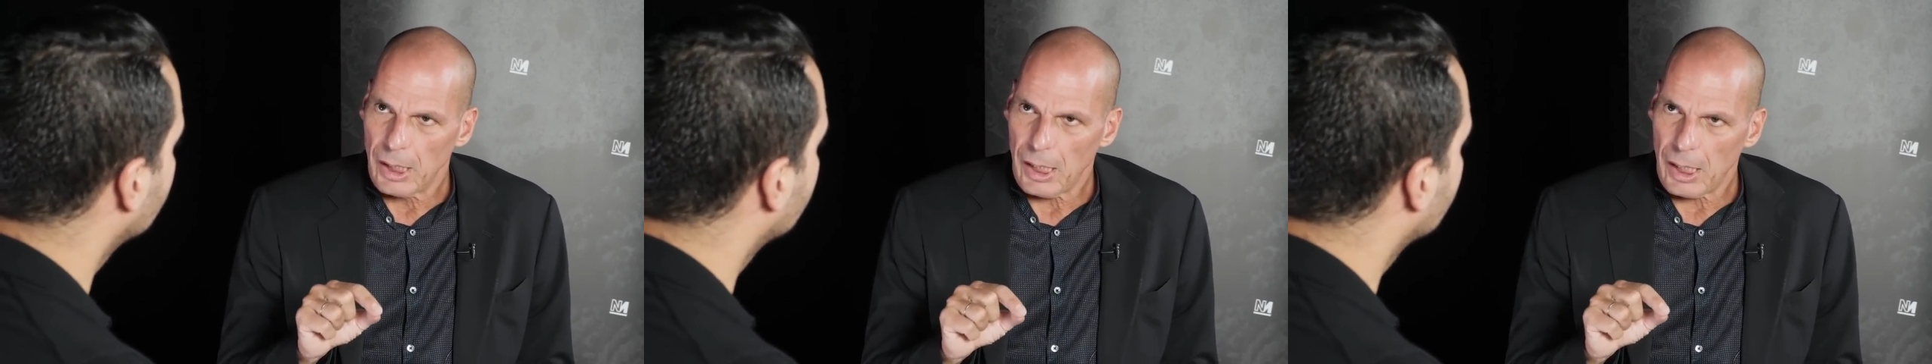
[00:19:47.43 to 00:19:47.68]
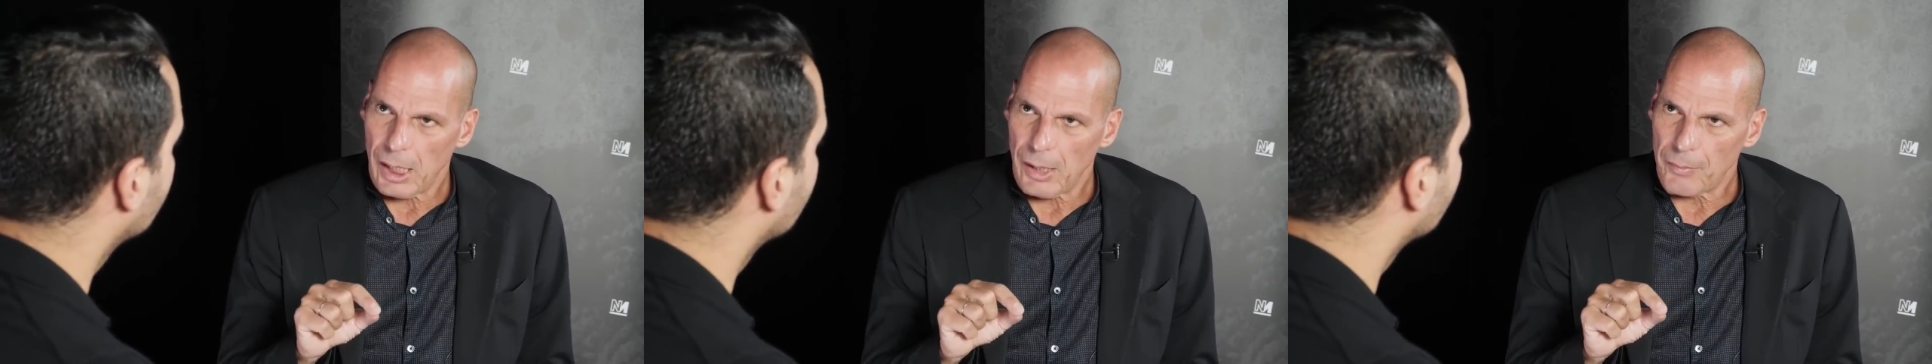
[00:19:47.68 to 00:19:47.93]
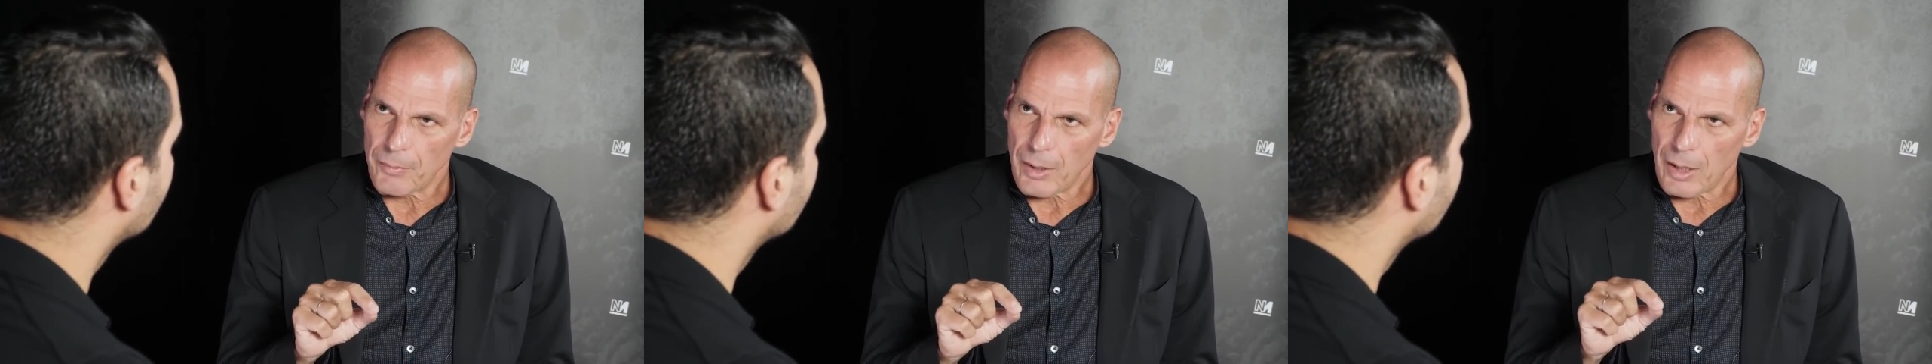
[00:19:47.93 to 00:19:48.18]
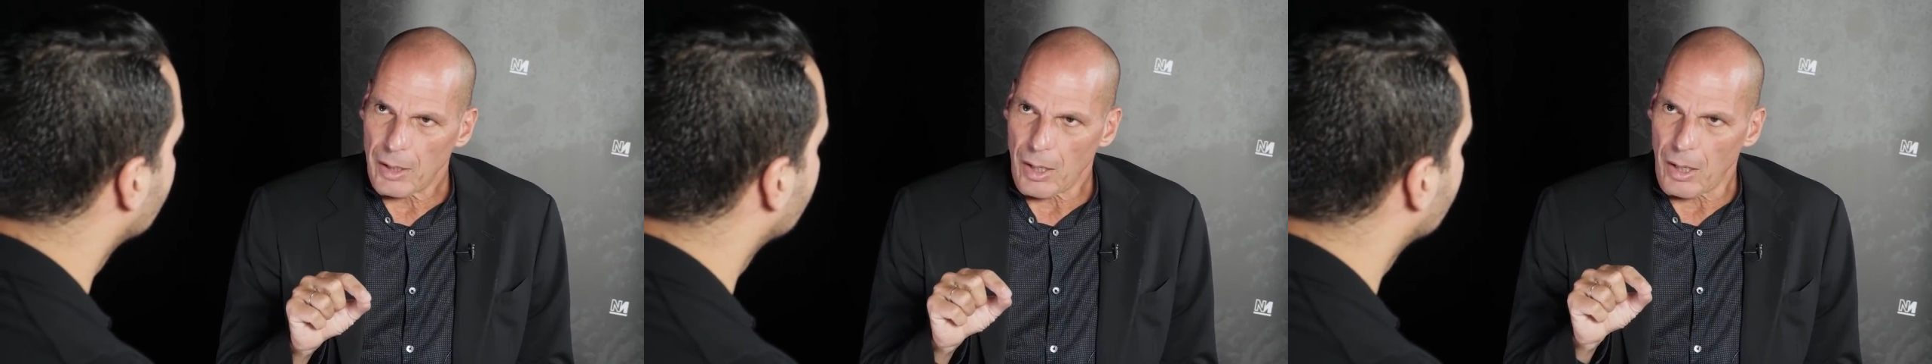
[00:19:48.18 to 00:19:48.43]

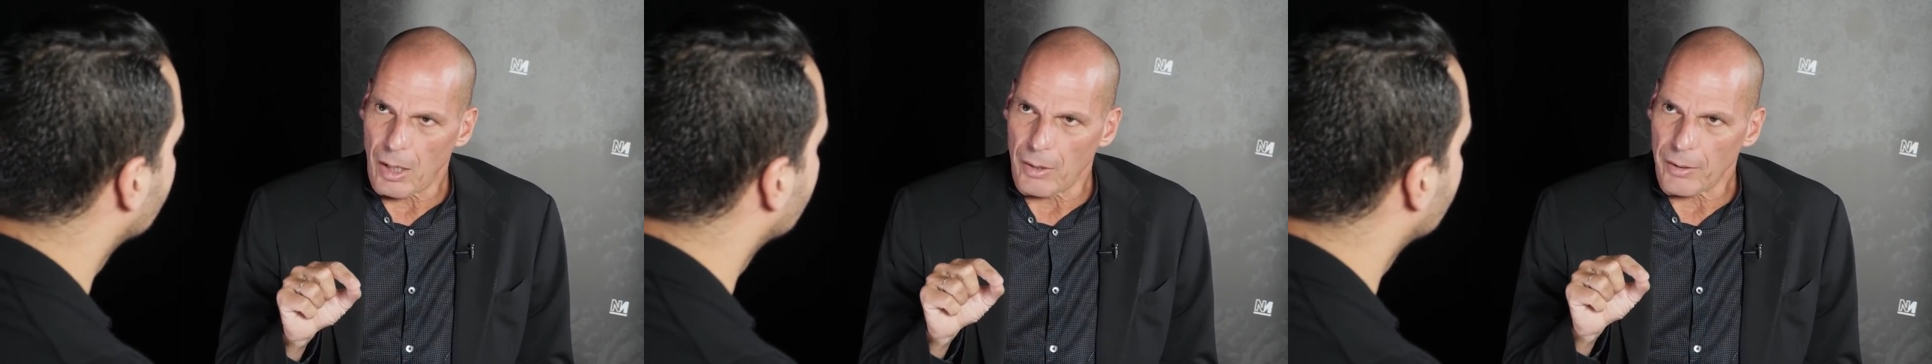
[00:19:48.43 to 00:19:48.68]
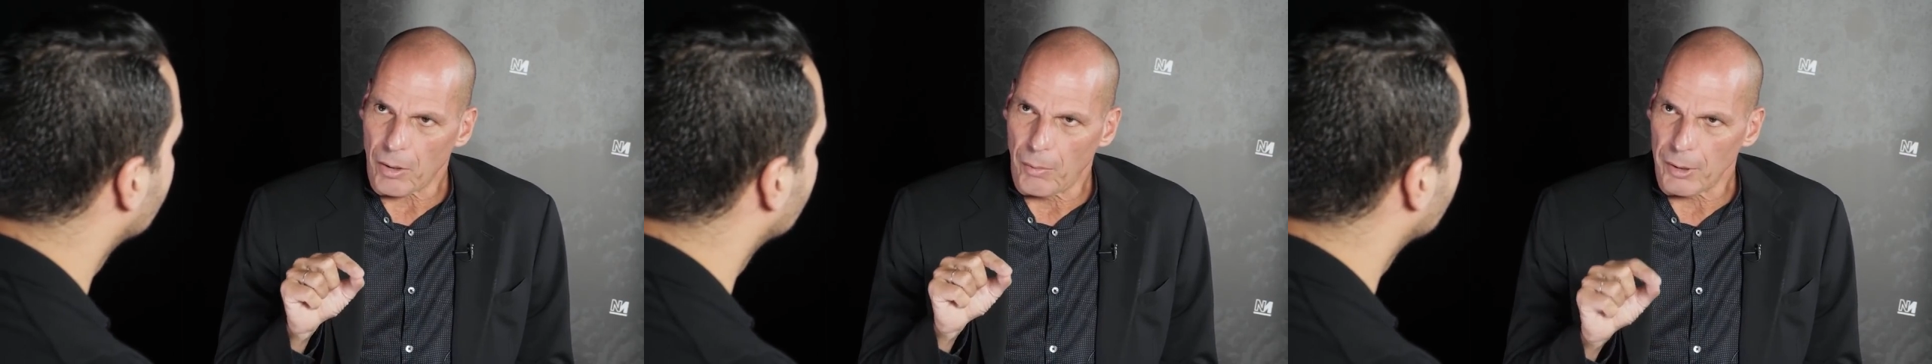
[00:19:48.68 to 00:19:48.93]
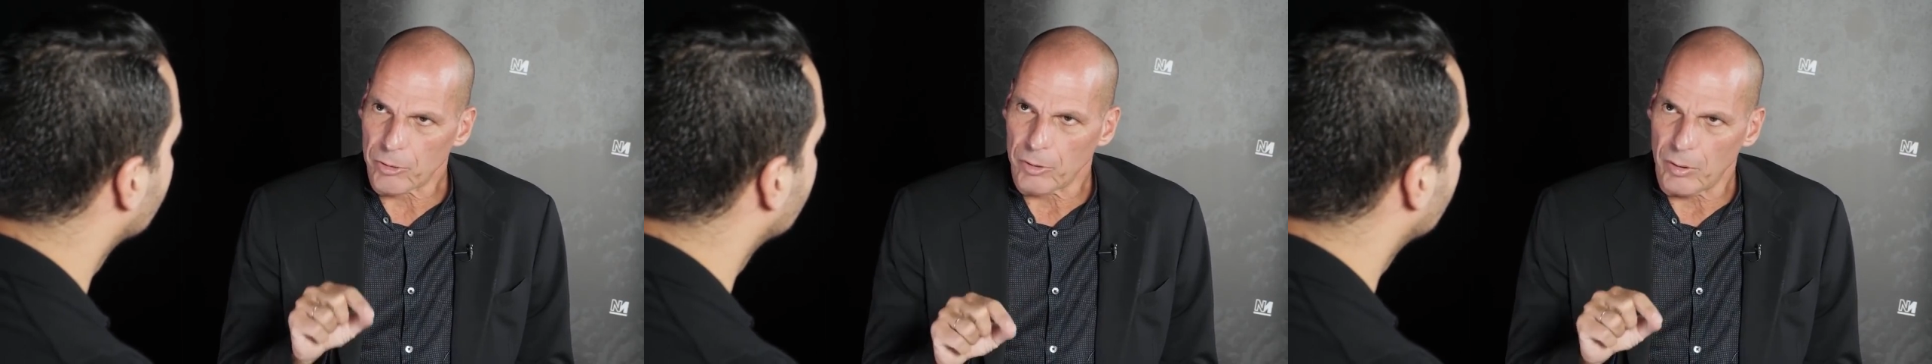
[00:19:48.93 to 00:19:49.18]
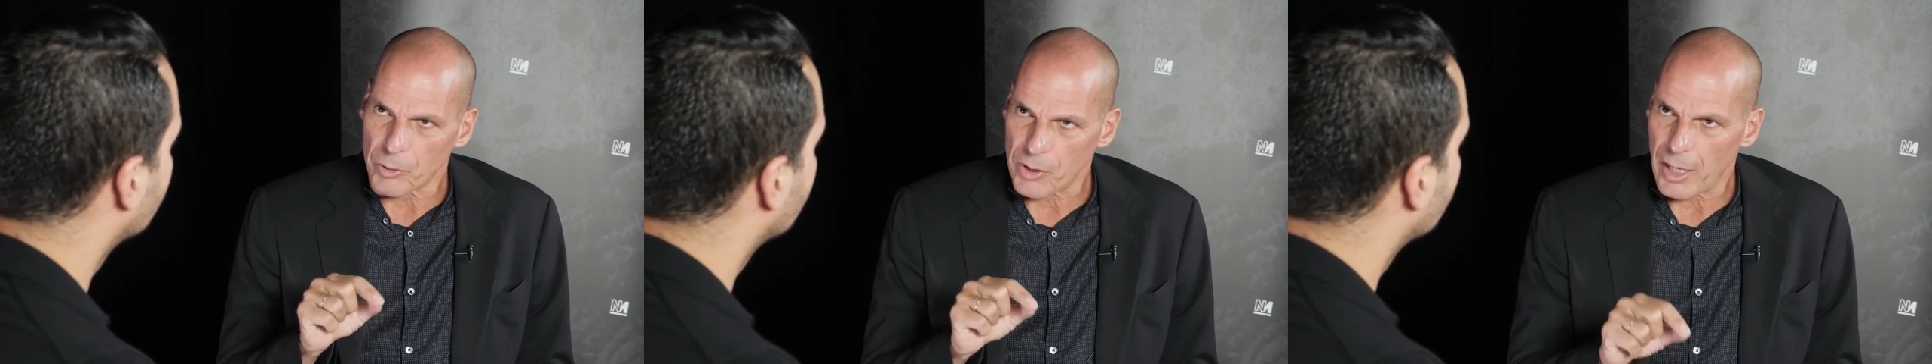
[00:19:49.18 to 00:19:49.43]
on the
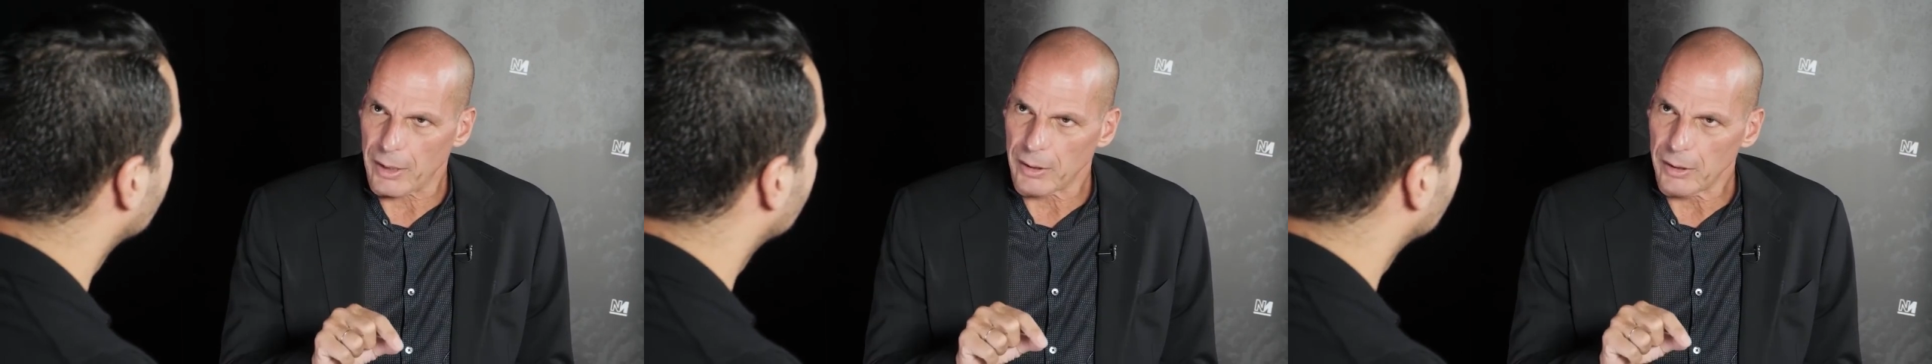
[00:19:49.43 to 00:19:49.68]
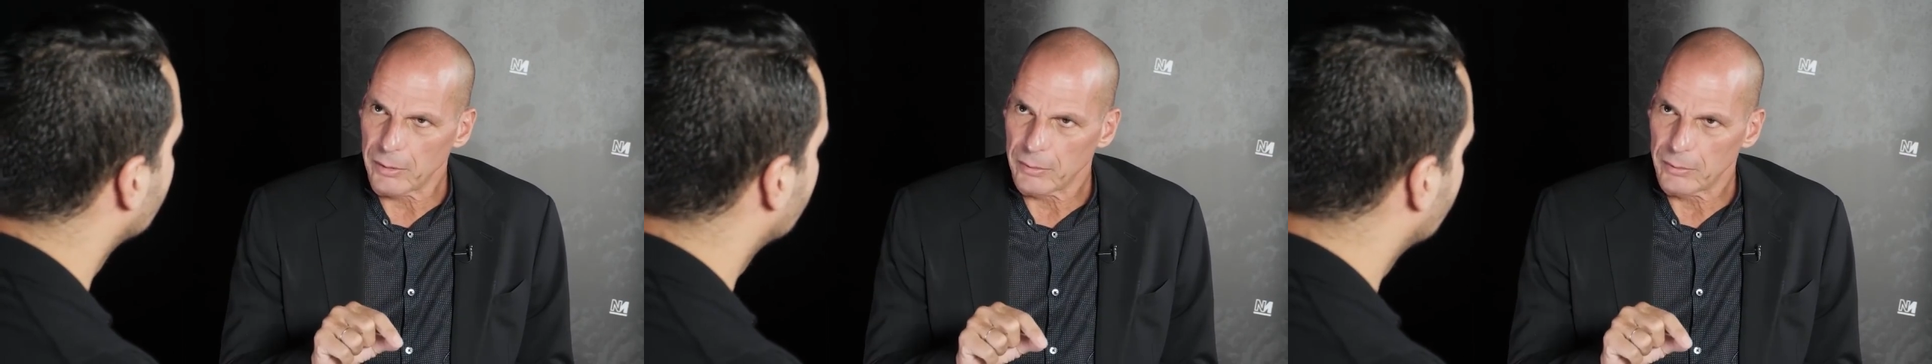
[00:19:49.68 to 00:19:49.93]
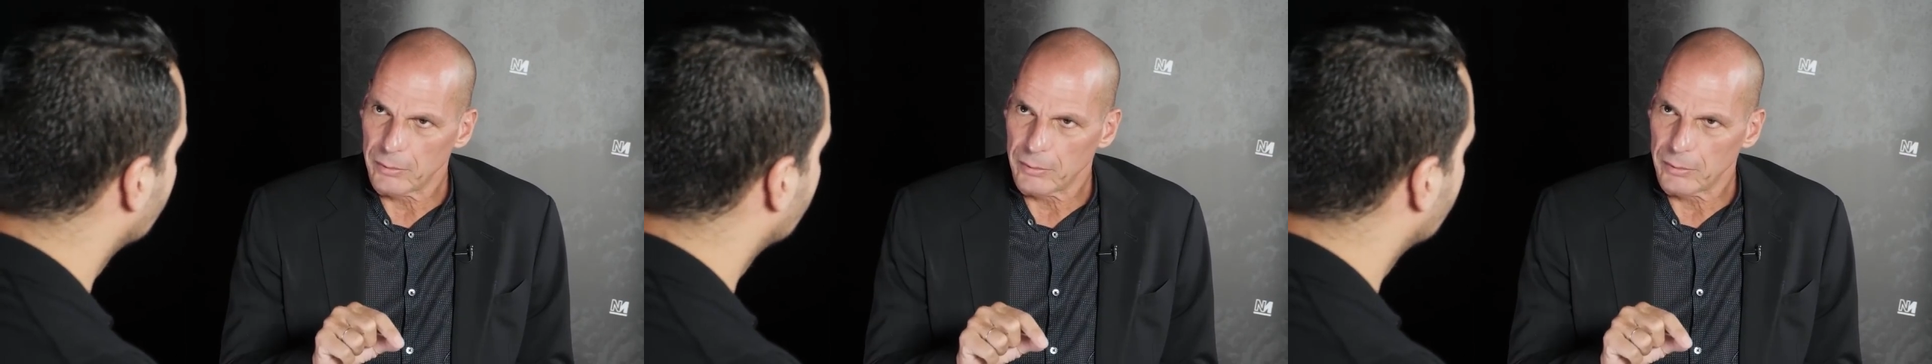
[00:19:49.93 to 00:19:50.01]
question of austerity